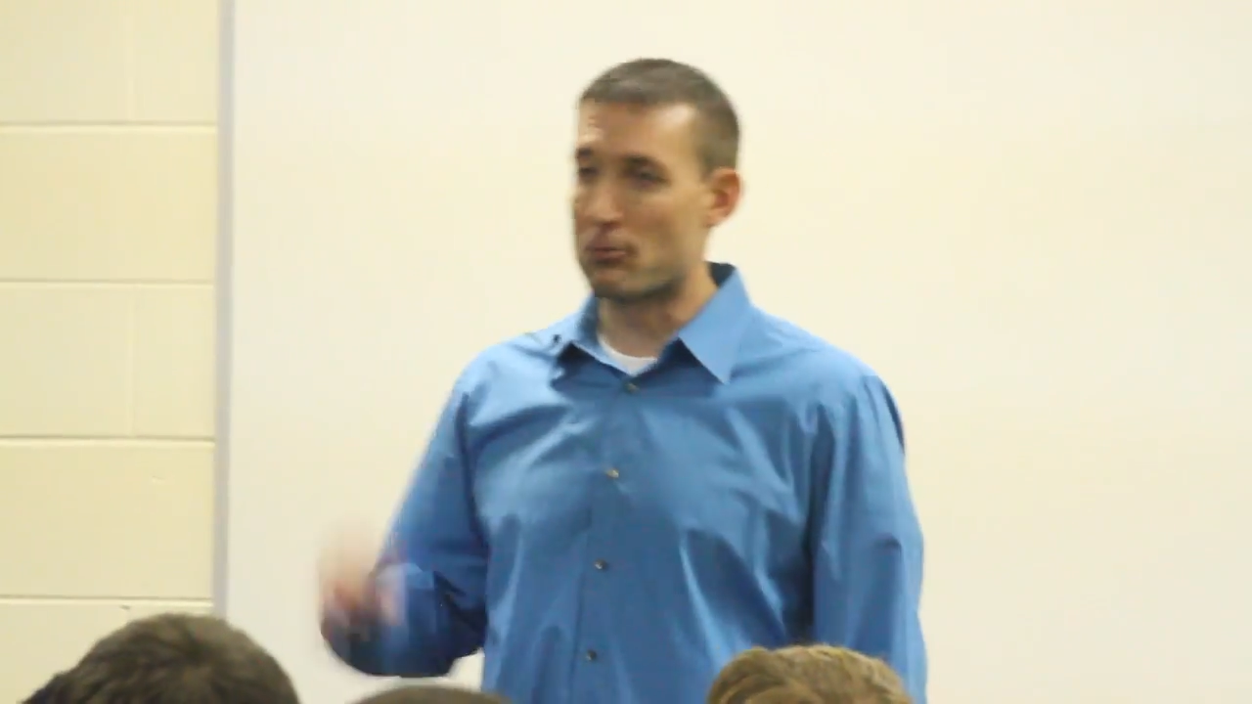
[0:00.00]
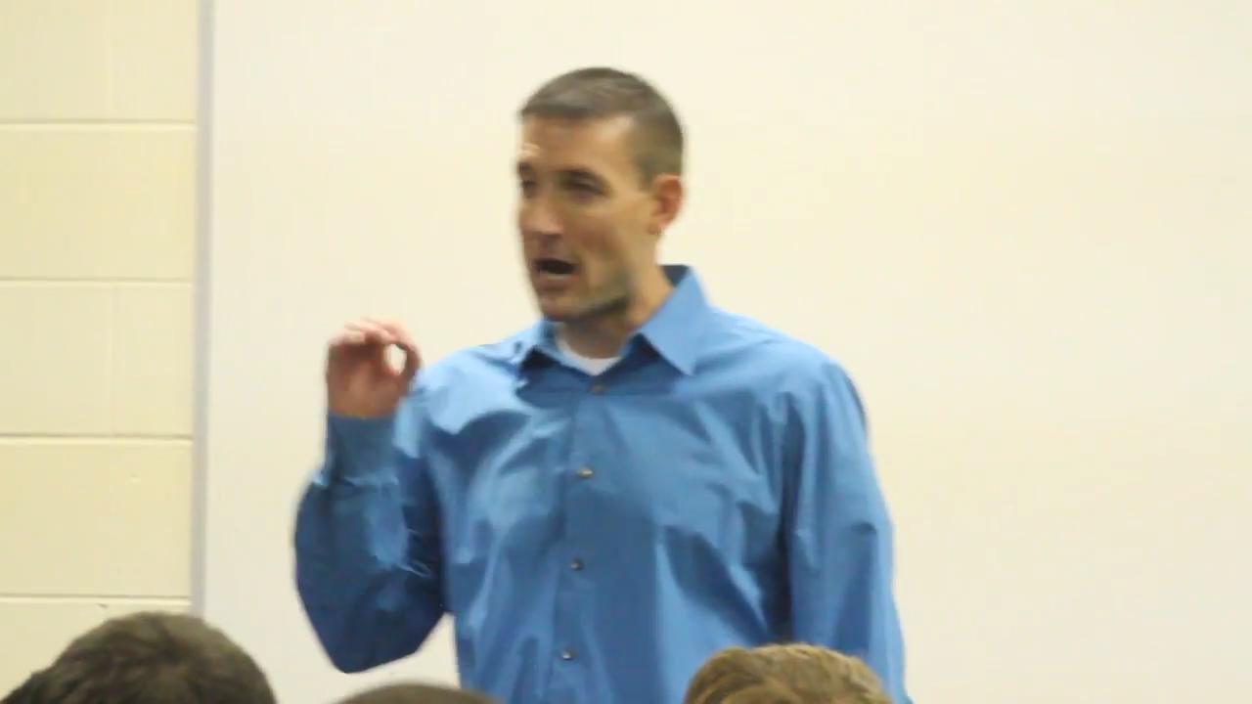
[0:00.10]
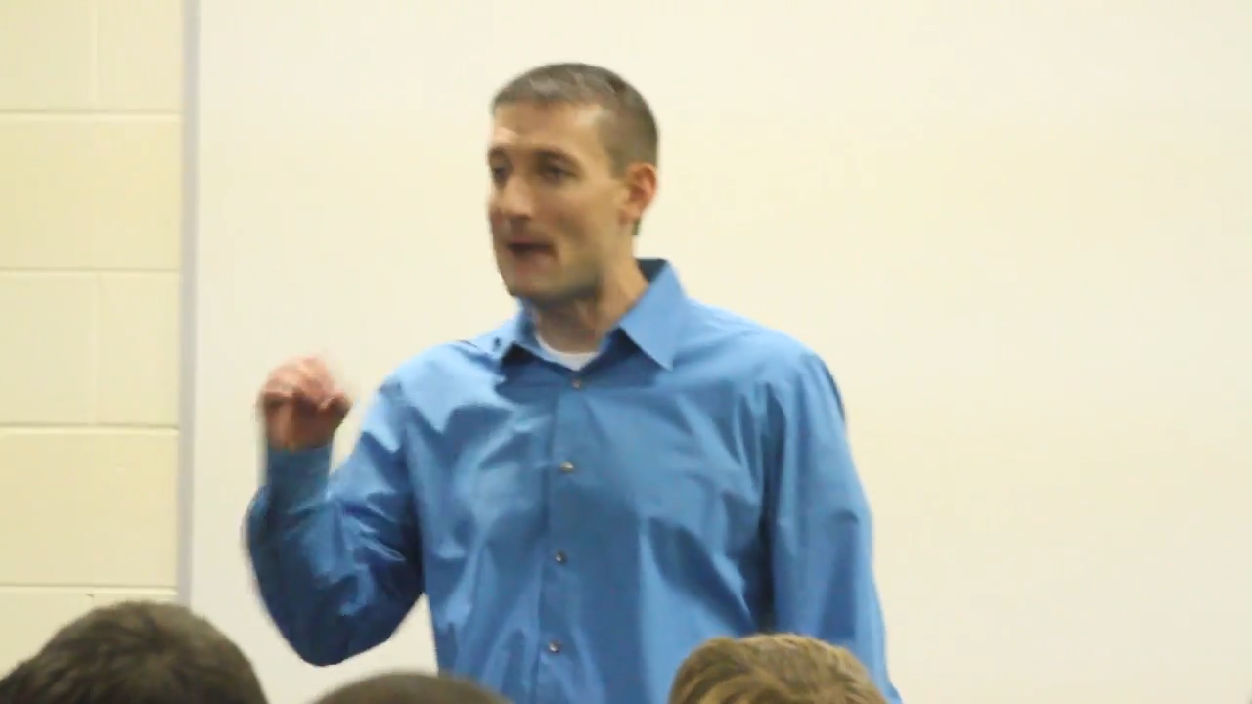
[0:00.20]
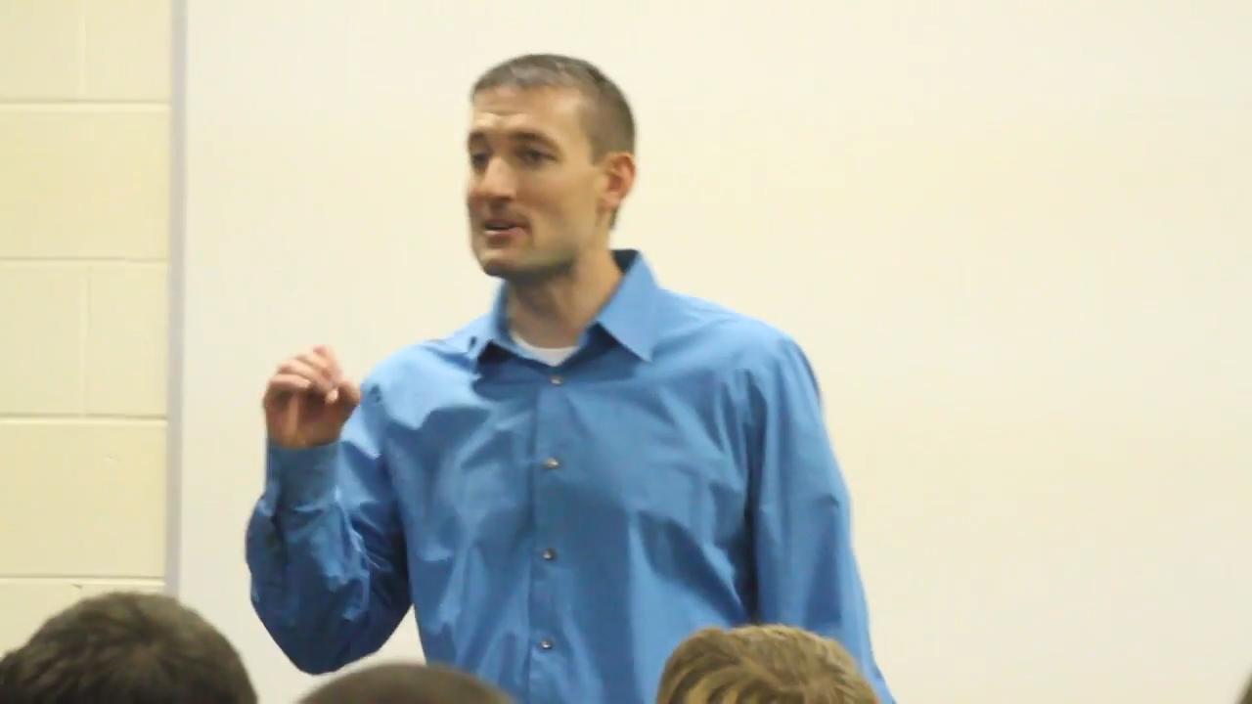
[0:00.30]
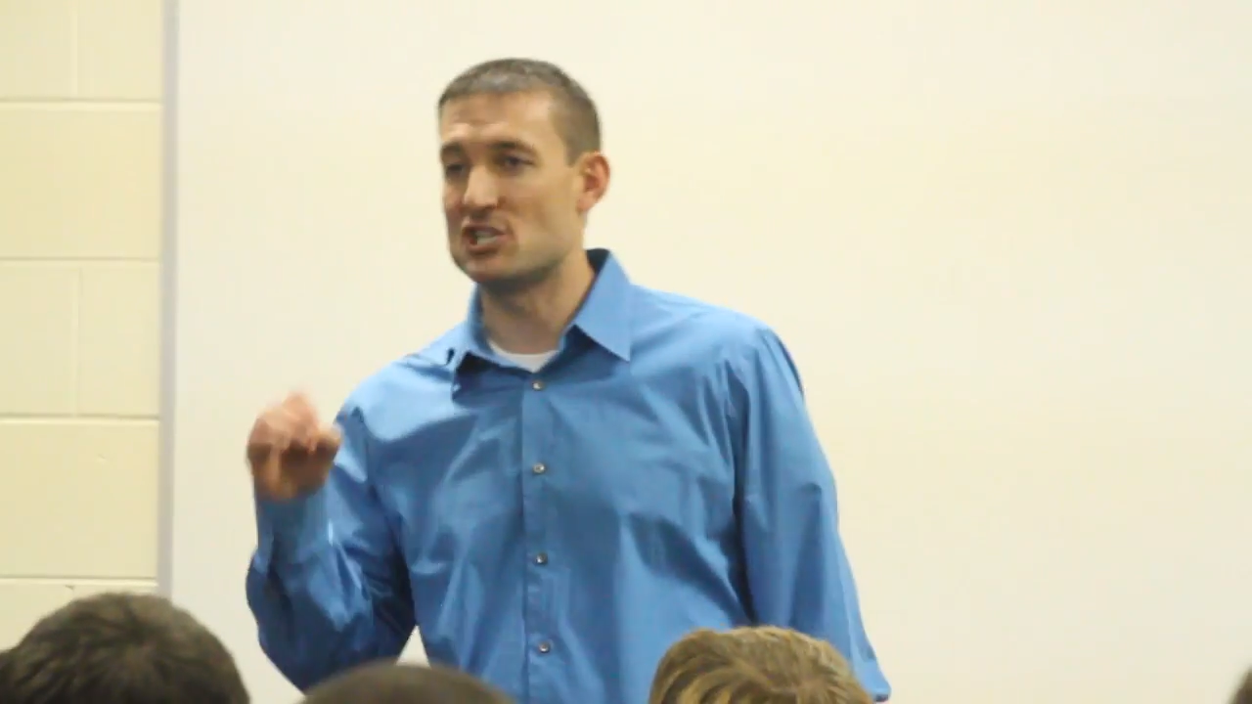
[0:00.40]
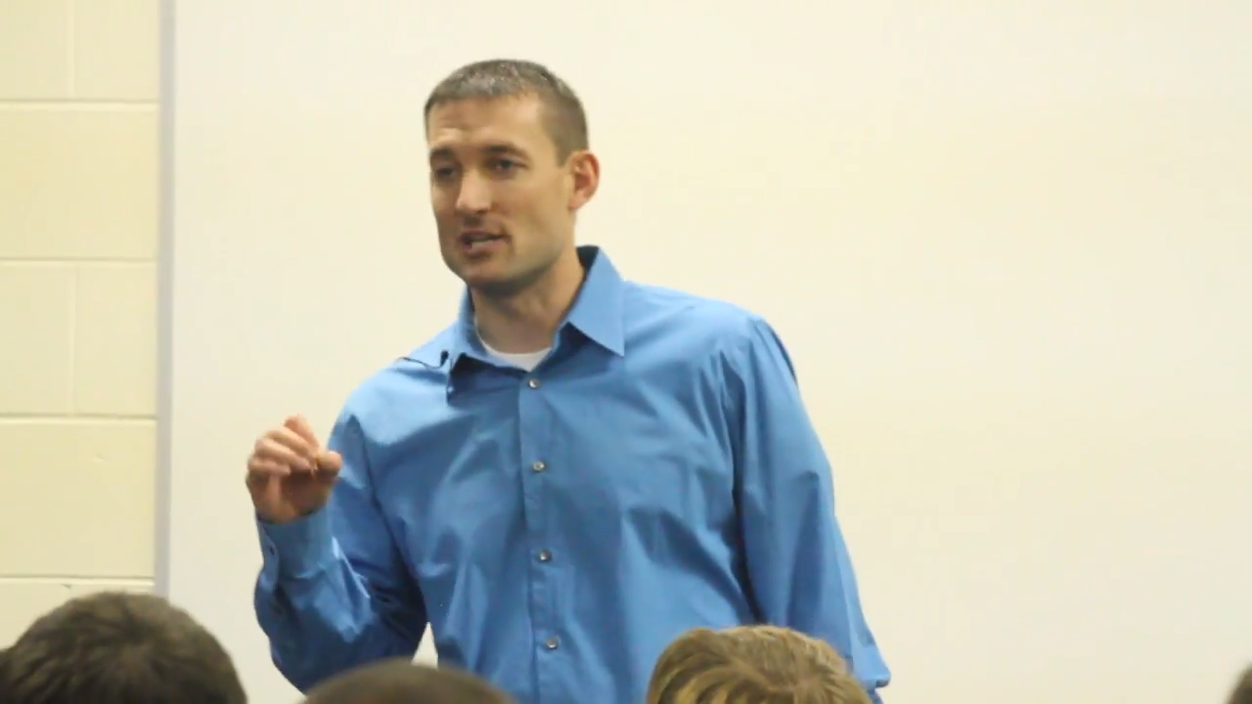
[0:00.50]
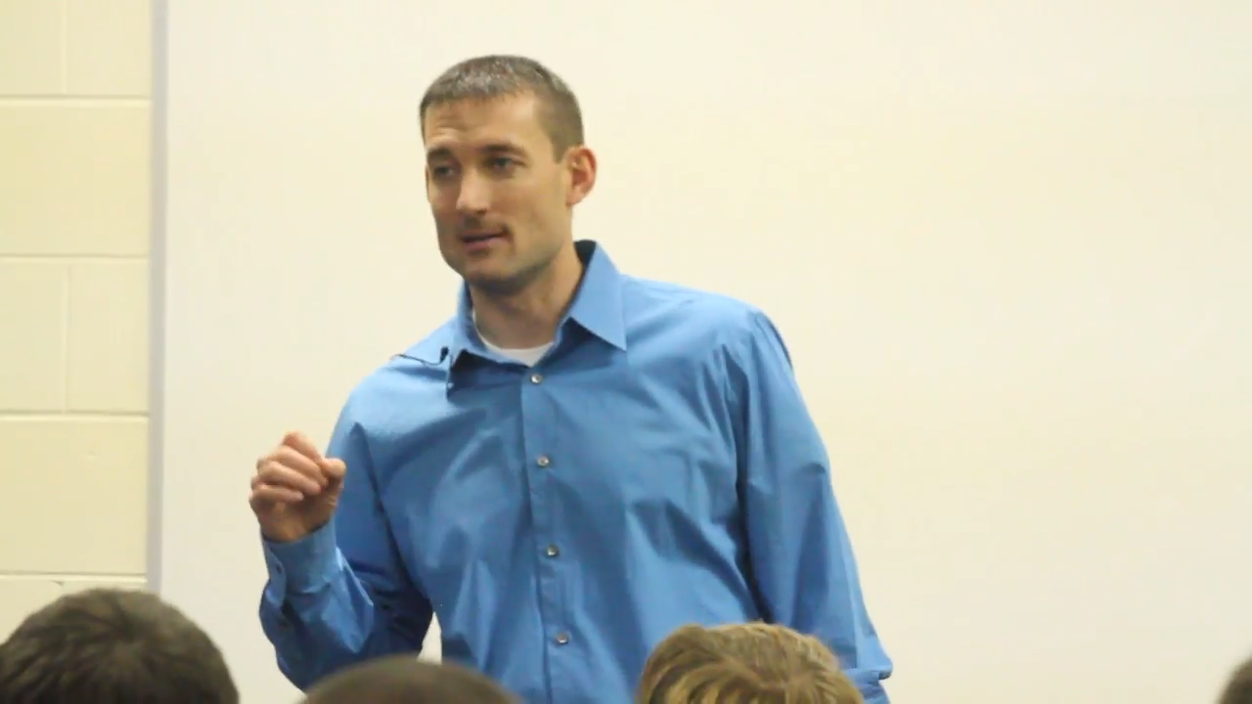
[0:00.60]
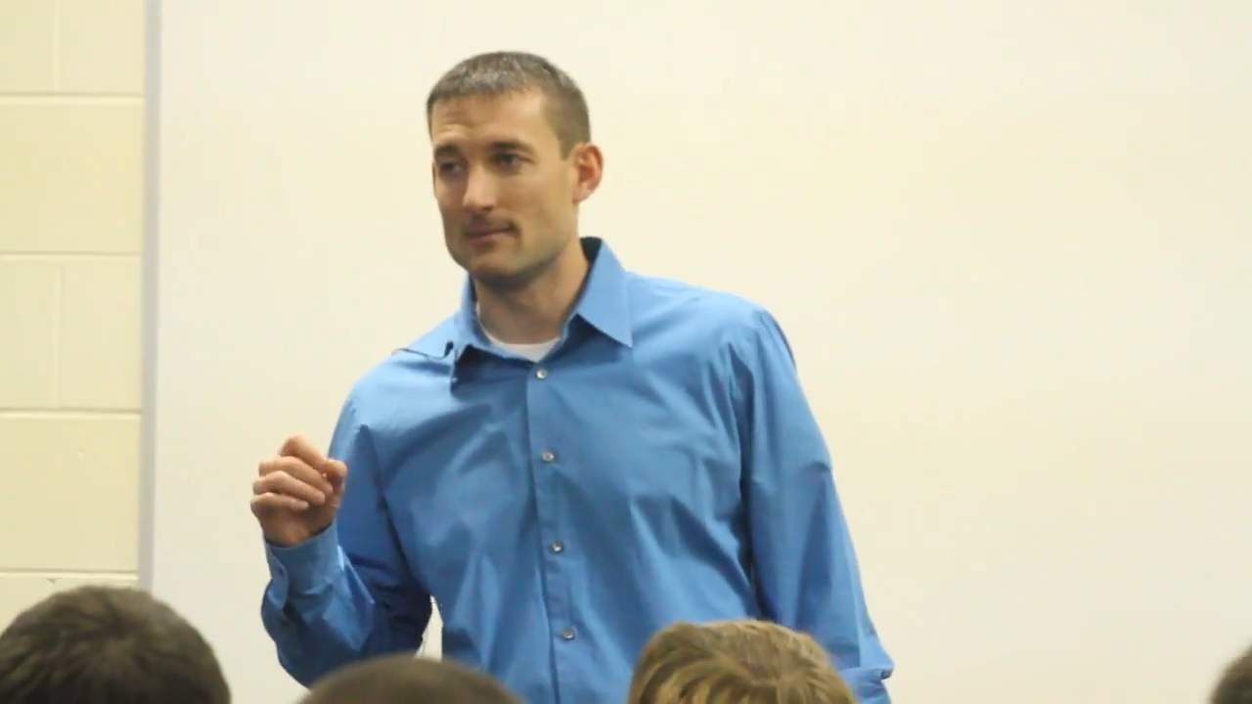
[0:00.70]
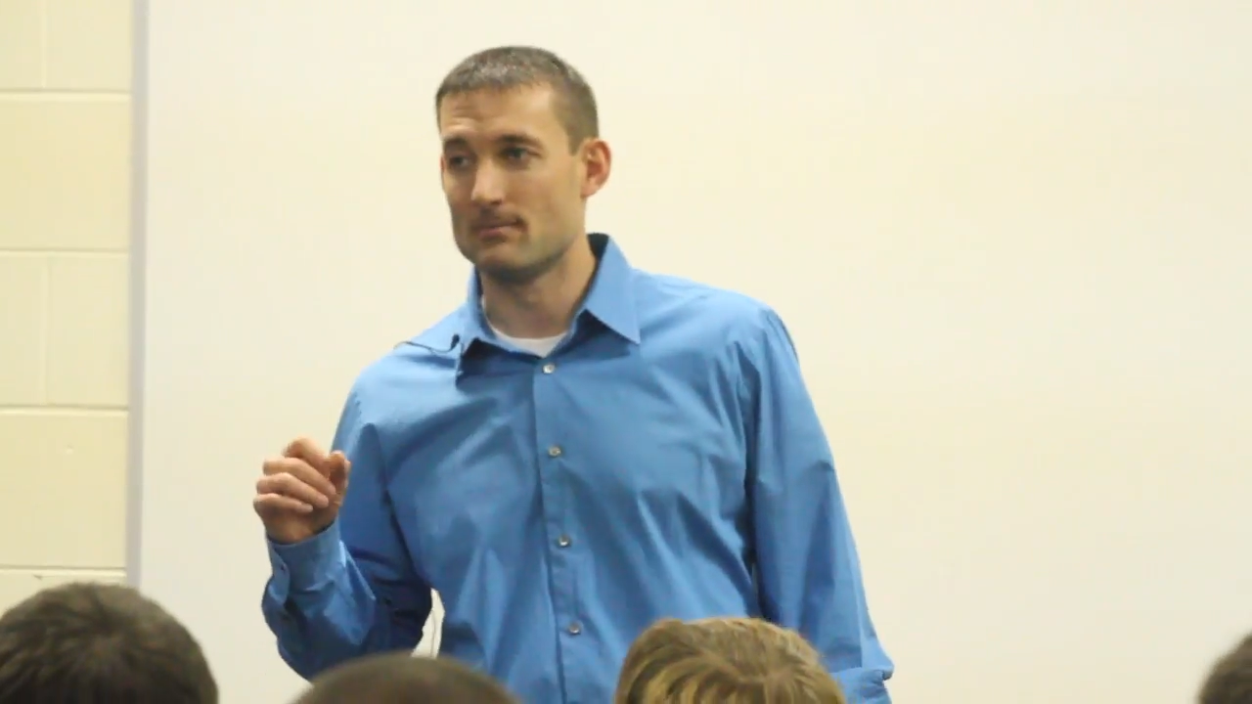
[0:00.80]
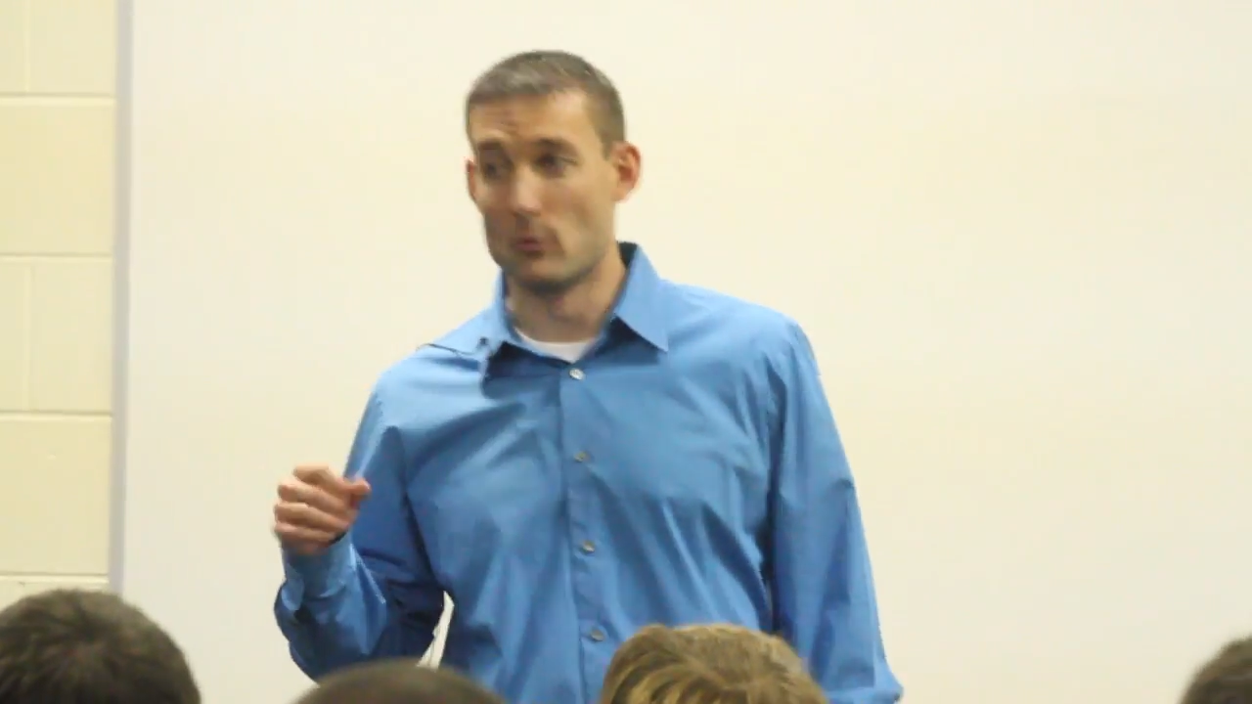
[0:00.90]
promise you,